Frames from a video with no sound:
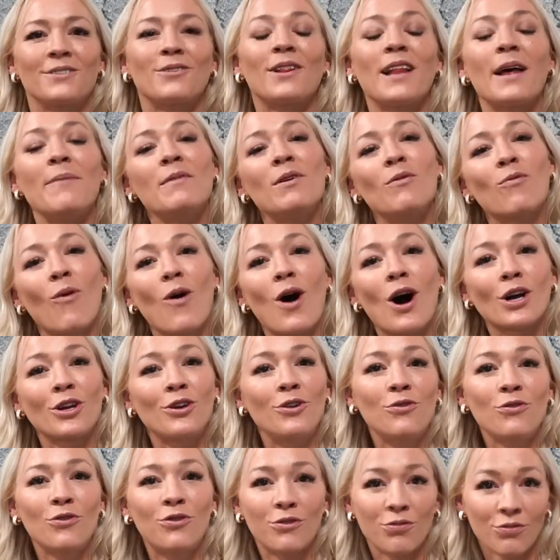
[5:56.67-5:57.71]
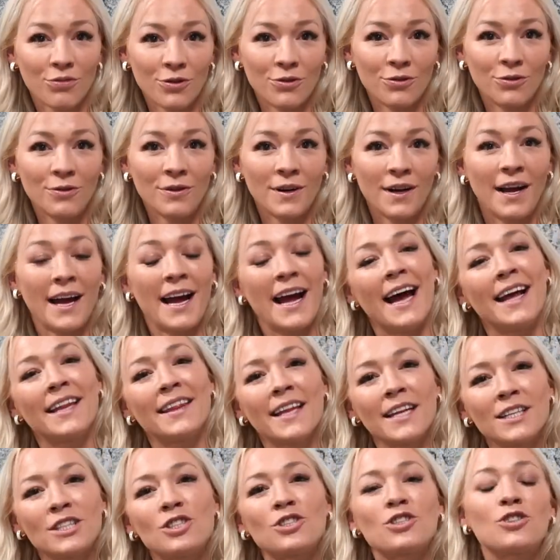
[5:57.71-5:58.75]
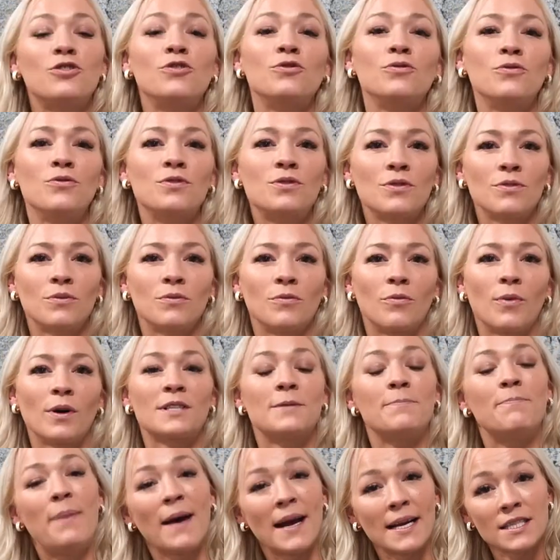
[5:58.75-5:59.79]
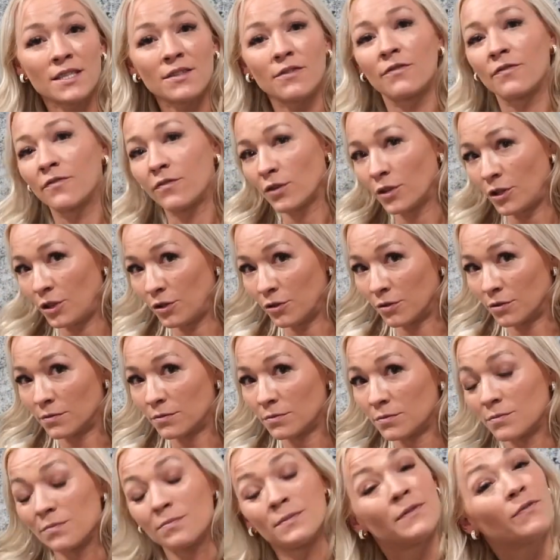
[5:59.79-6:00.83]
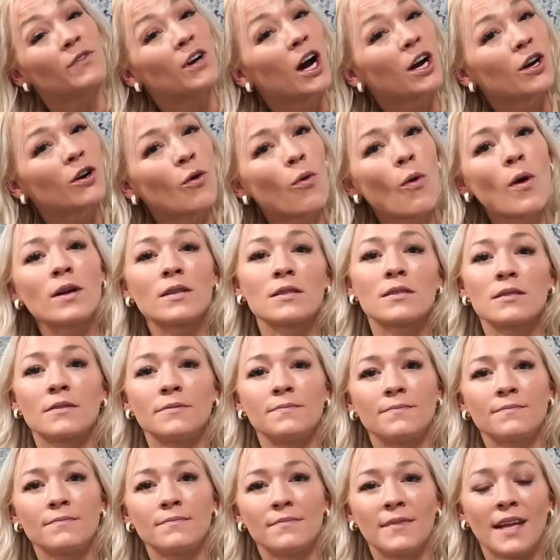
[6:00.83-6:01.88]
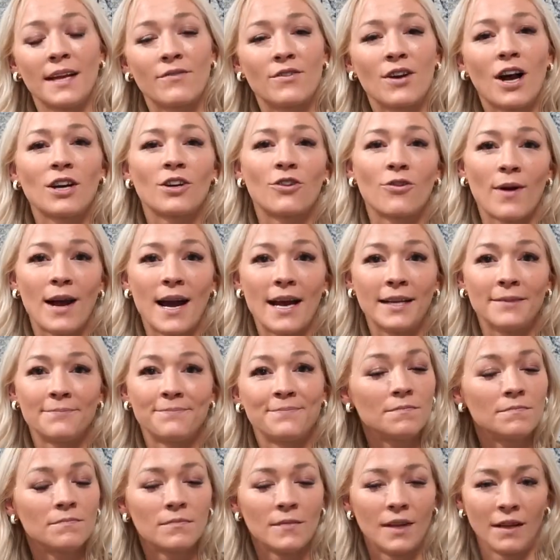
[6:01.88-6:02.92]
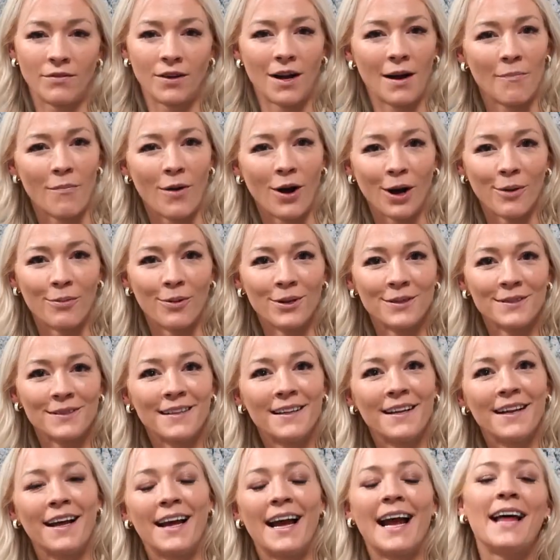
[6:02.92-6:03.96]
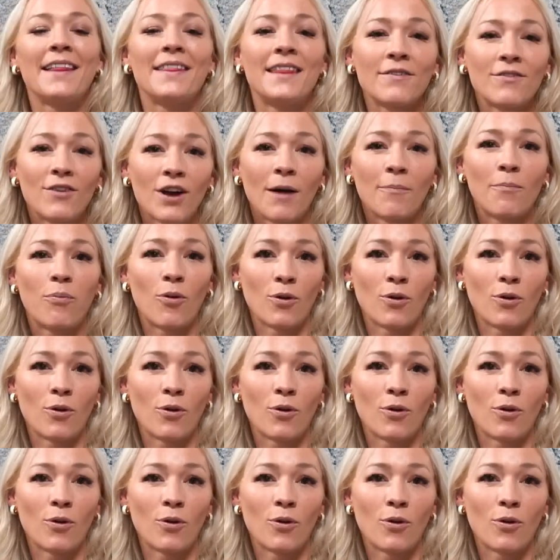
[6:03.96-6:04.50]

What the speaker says: So let me walk you through and let's choose what's best for you. We've got quartz, they've got granite, they've got marble, and they've got